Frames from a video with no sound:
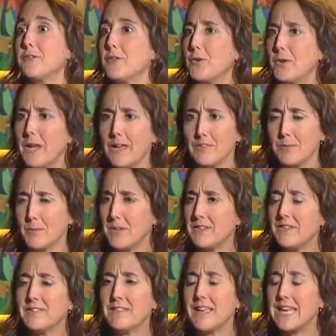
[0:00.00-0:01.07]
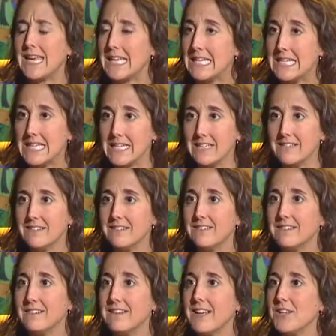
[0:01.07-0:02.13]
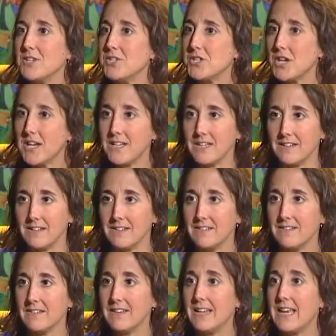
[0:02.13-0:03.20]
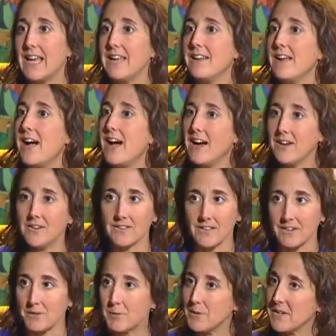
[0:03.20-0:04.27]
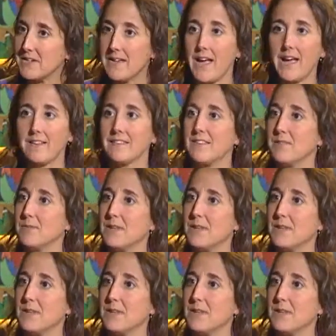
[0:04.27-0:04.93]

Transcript: So, yes, places like India and China and Ireland put a tax